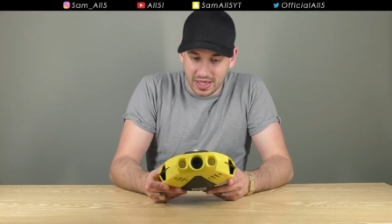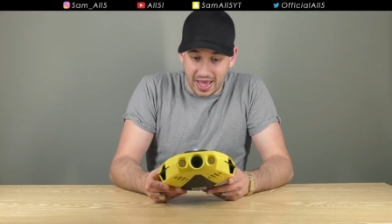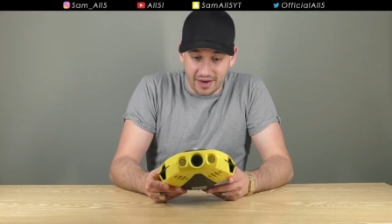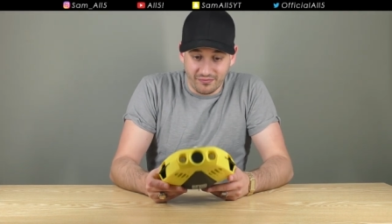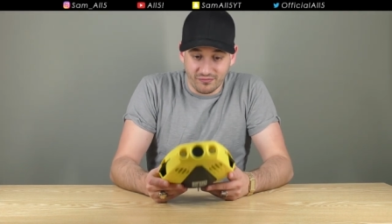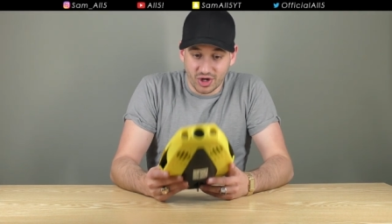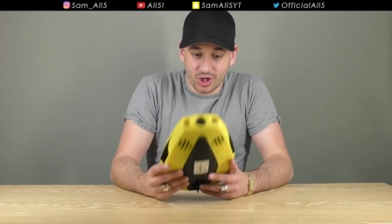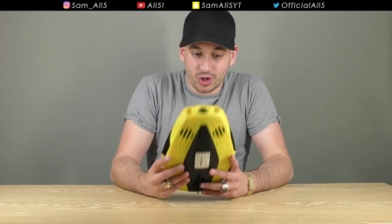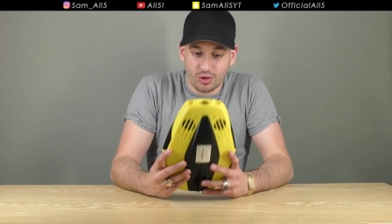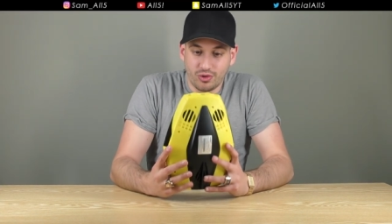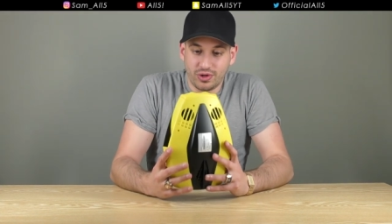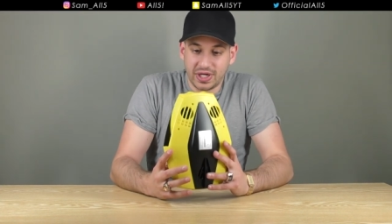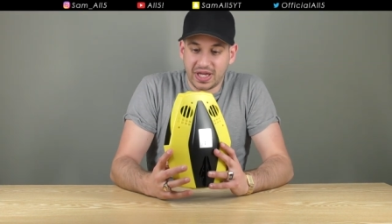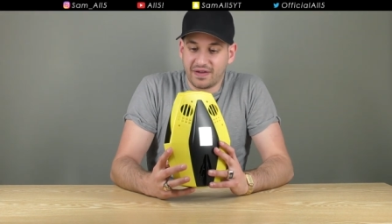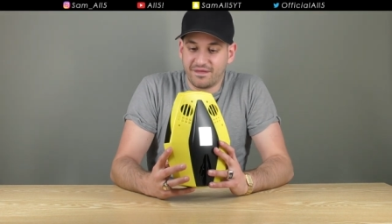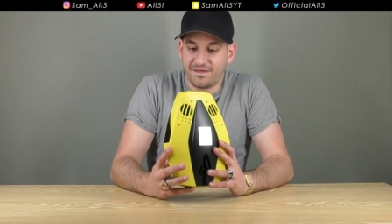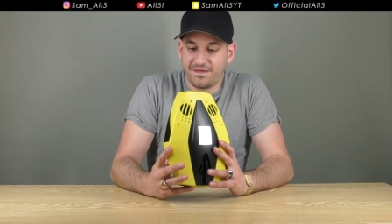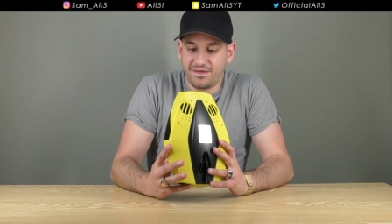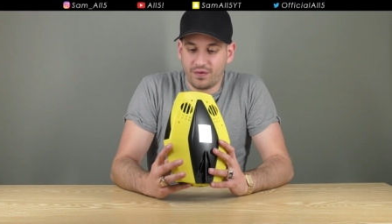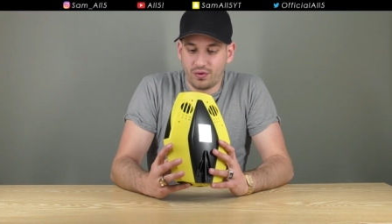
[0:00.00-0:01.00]
and
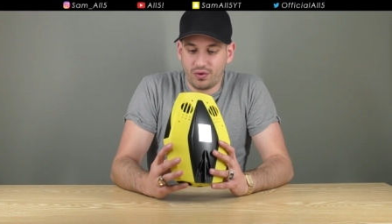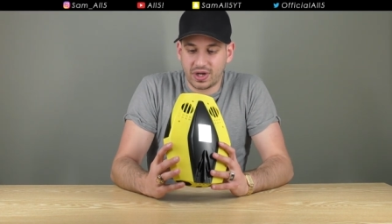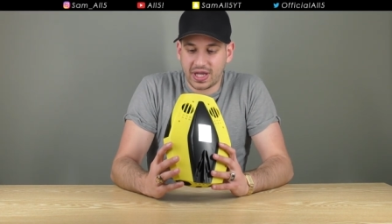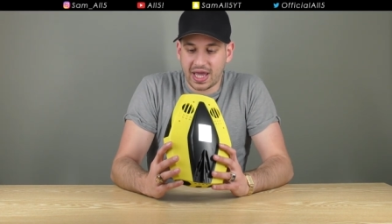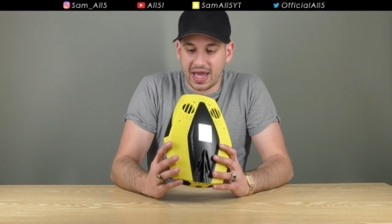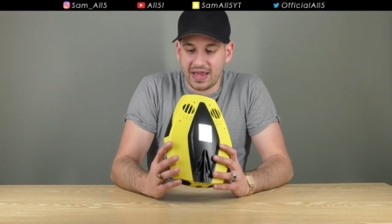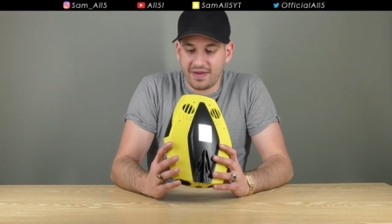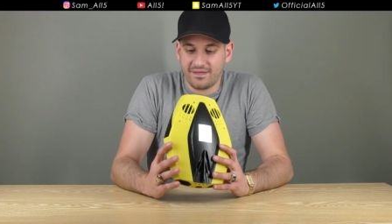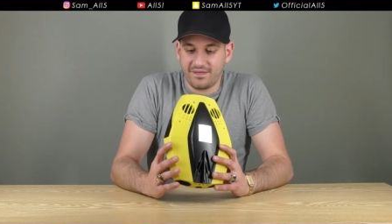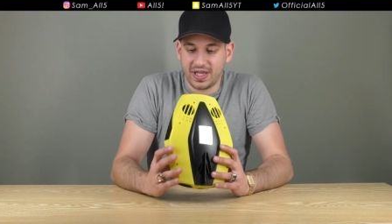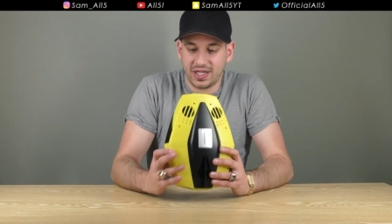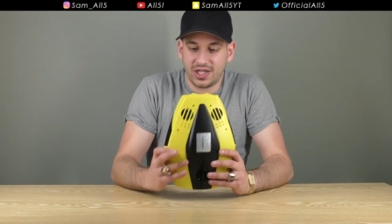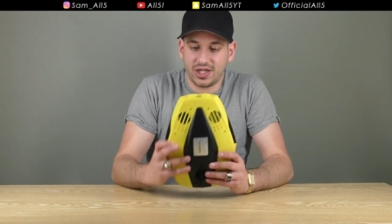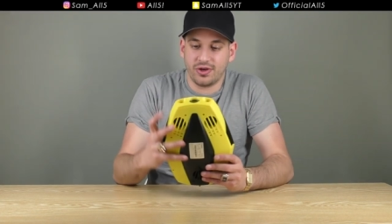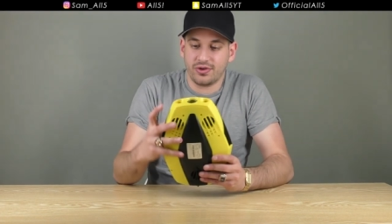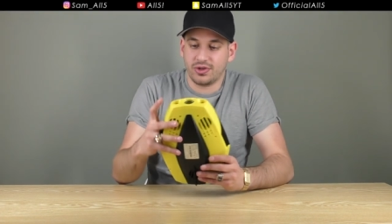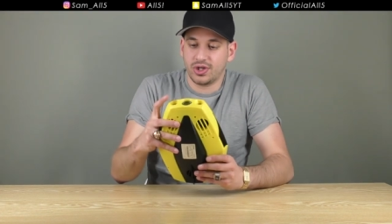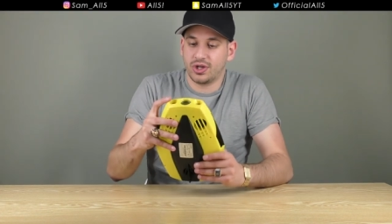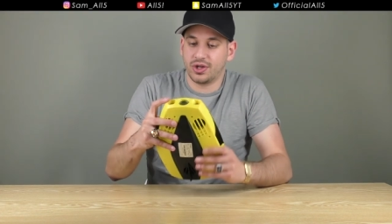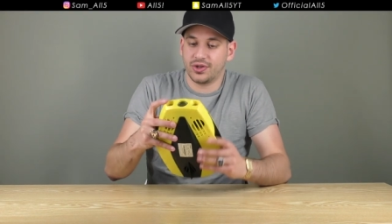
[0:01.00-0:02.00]
recording 4K
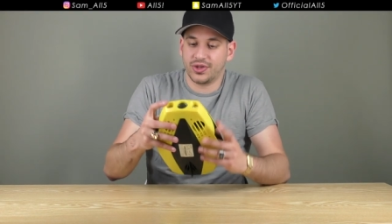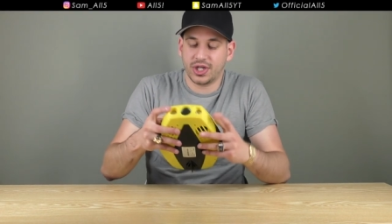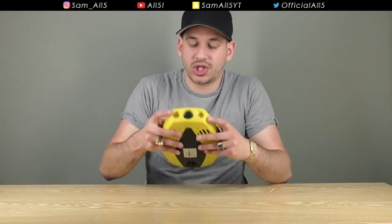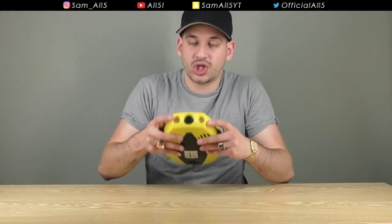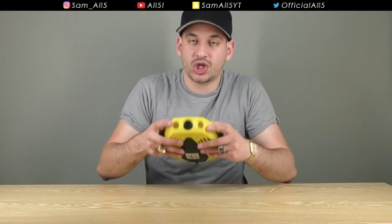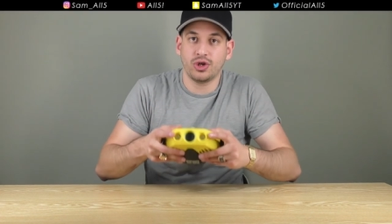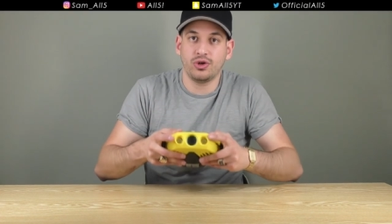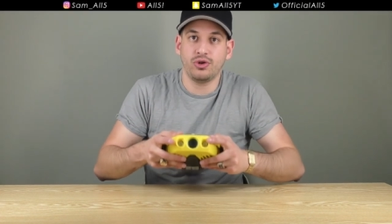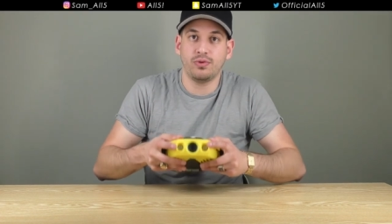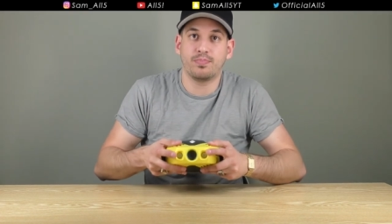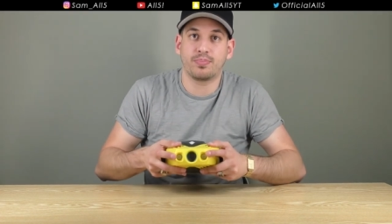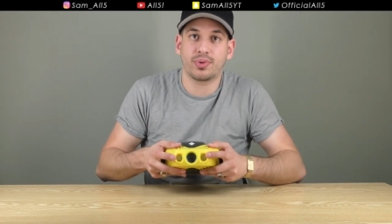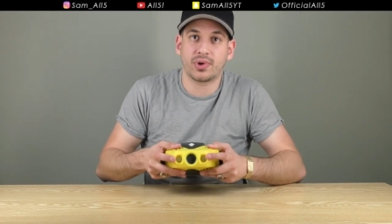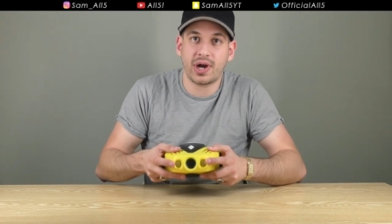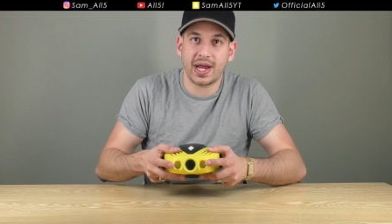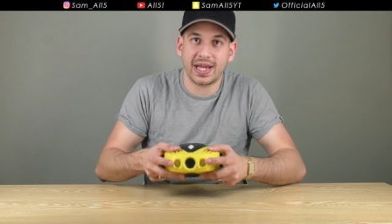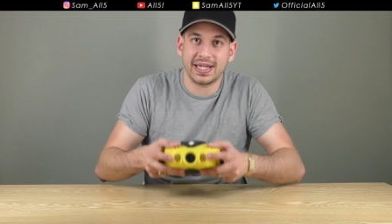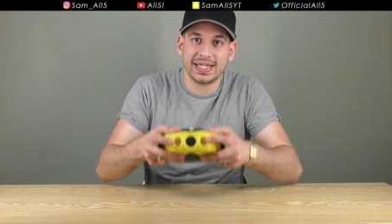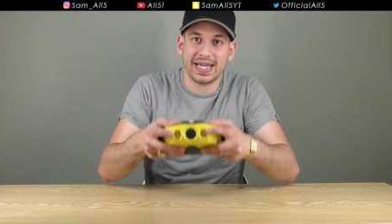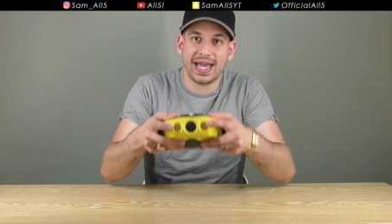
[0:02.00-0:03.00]
video. You've got the two
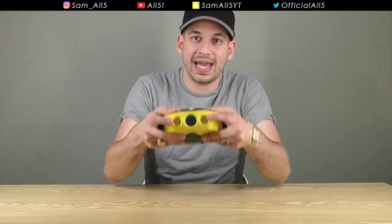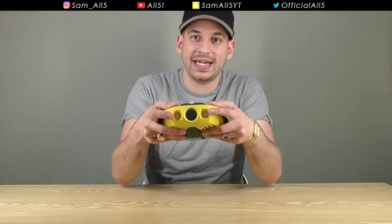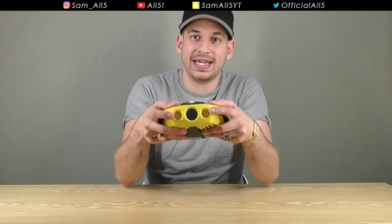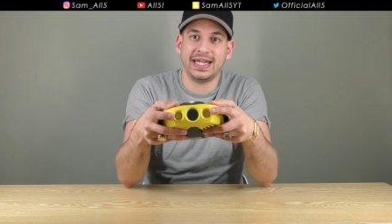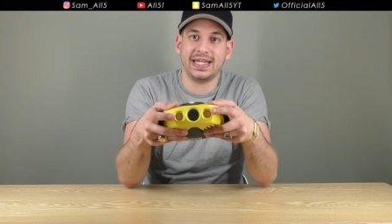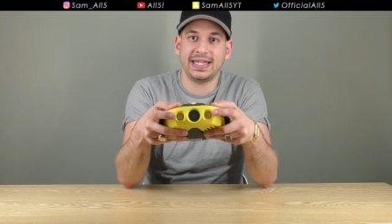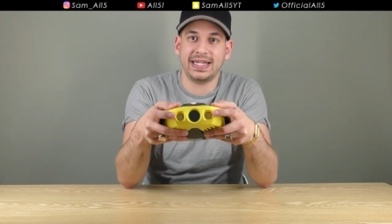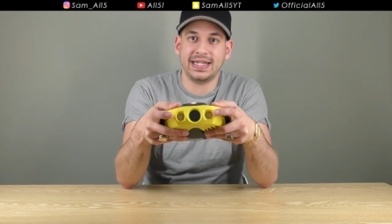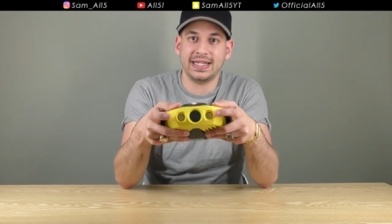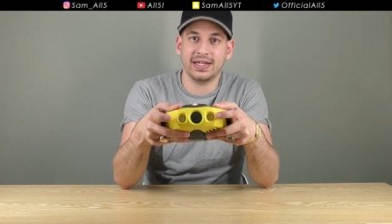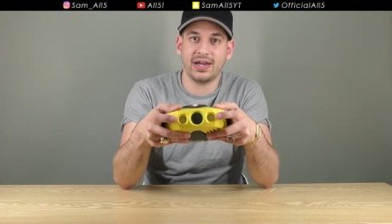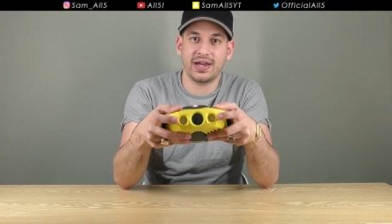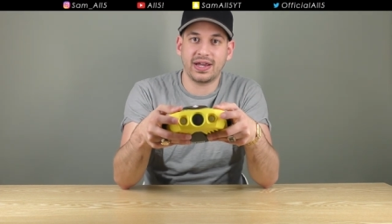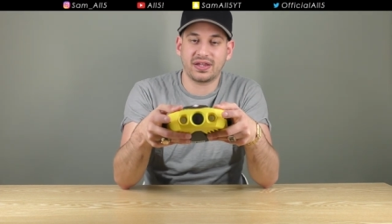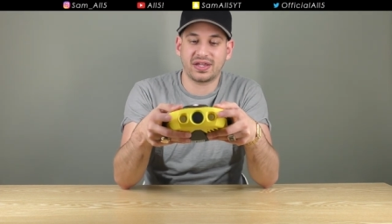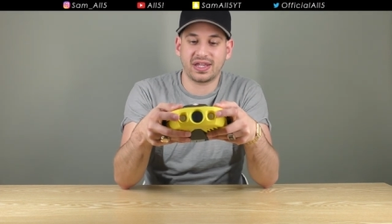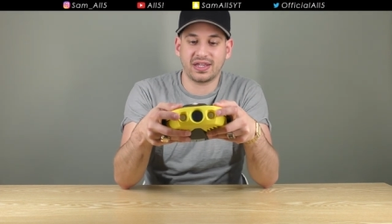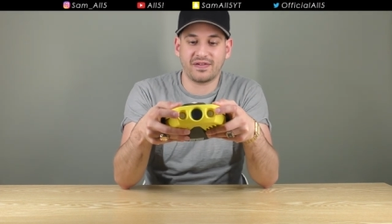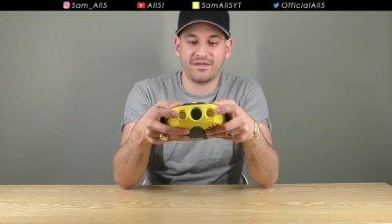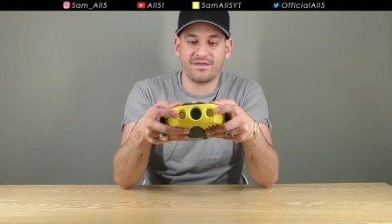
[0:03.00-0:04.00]
bright LED
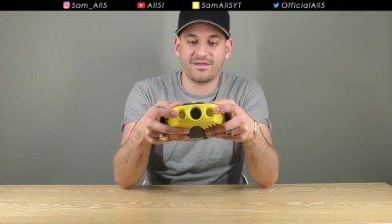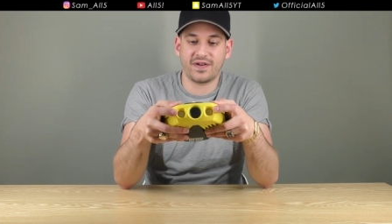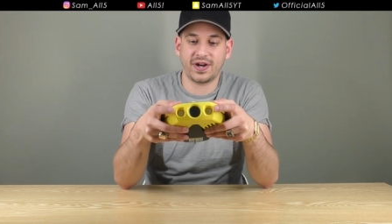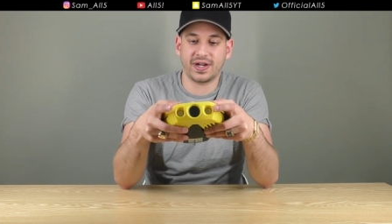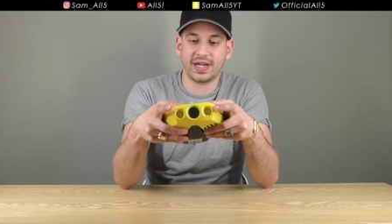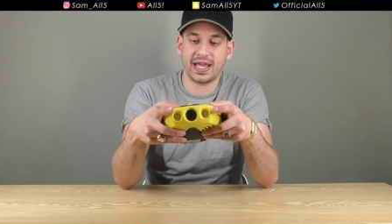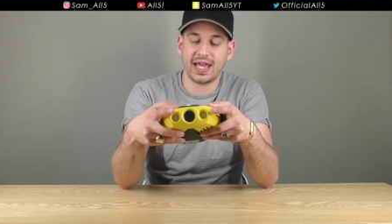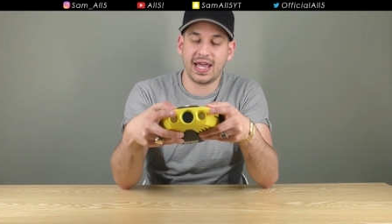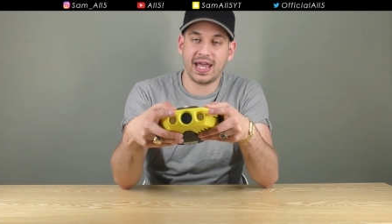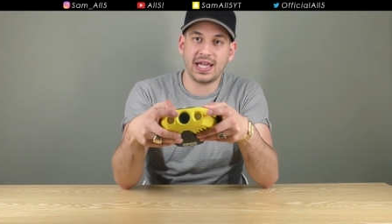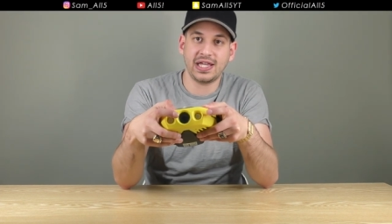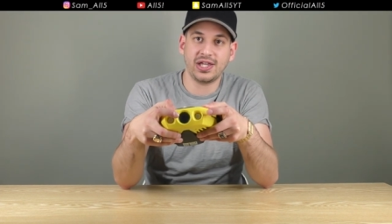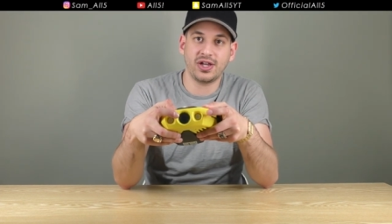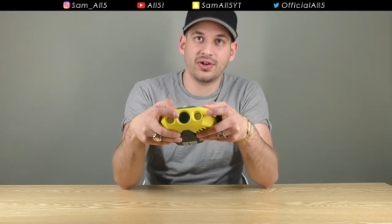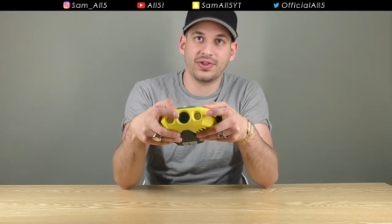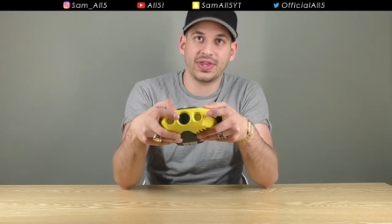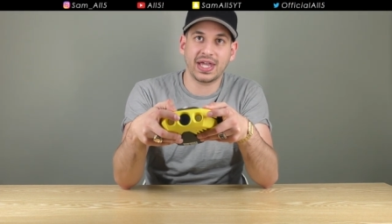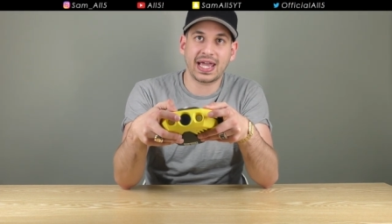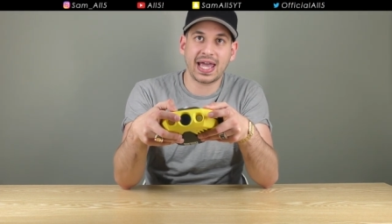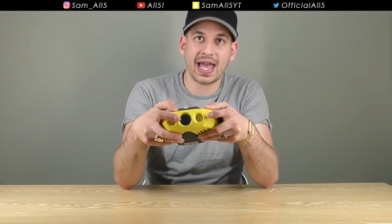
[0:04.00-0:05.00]
lights at the front here, you've
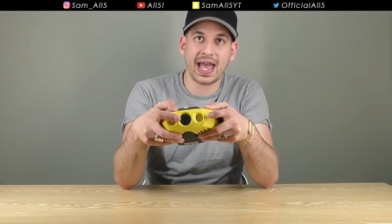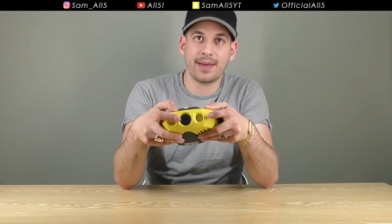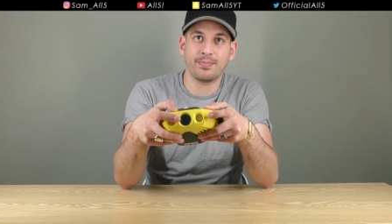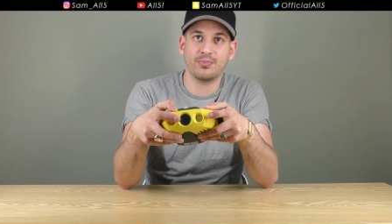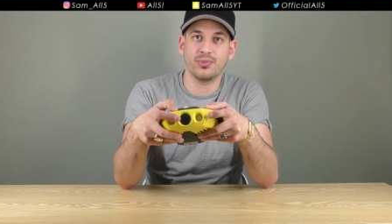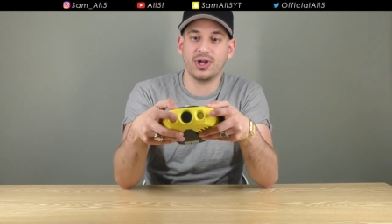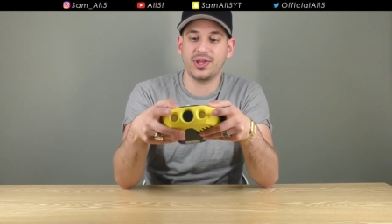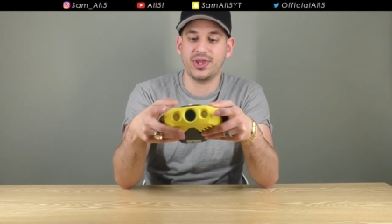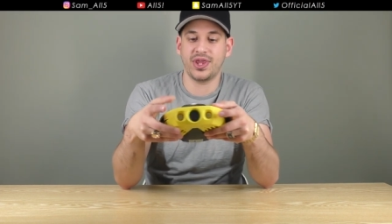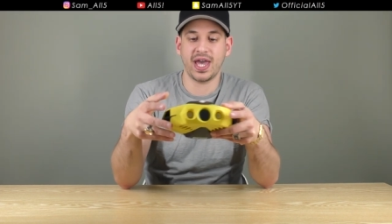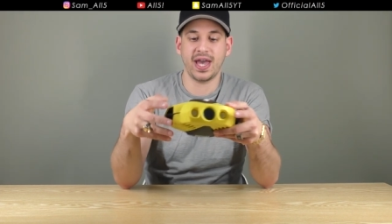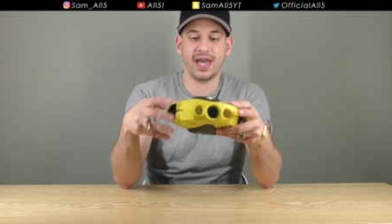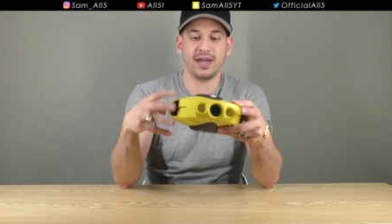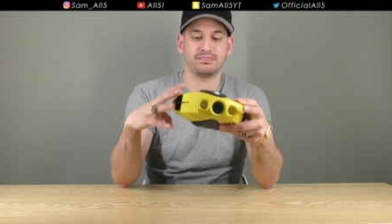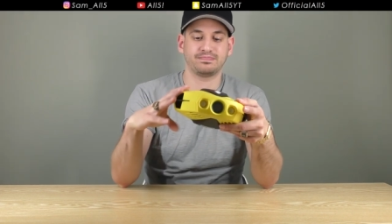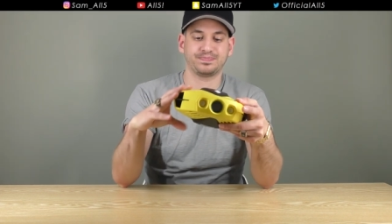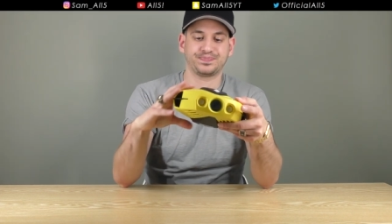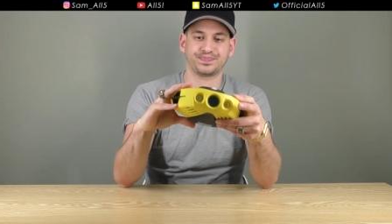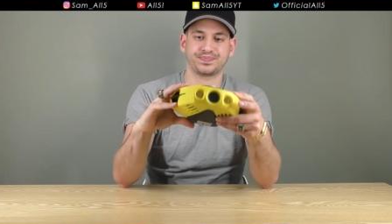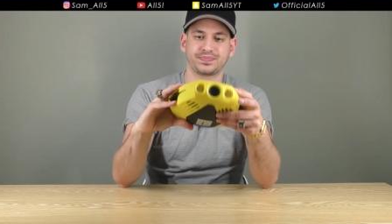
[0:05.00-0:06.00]
got the camera
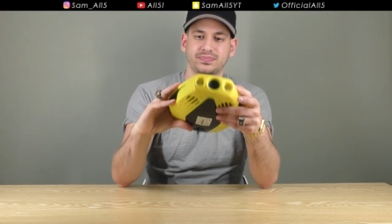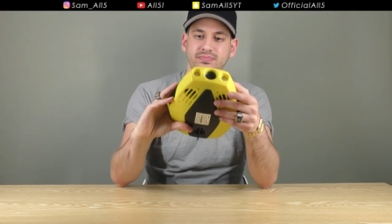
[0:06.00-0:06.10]
there,